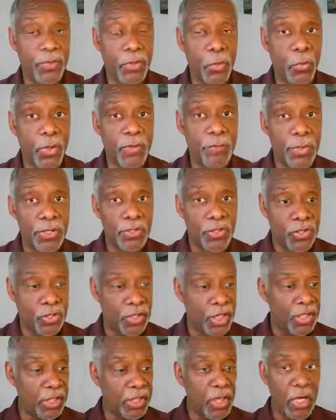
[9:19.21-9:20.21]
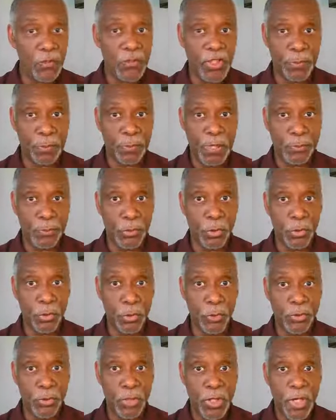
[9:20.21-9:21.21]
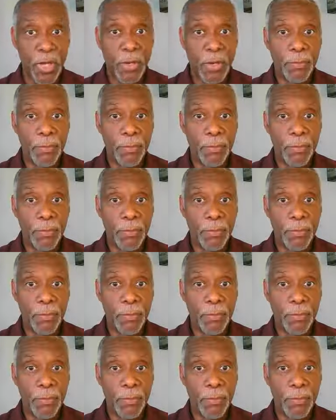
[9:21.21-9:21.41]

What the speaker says: So we've been studying all these people groups,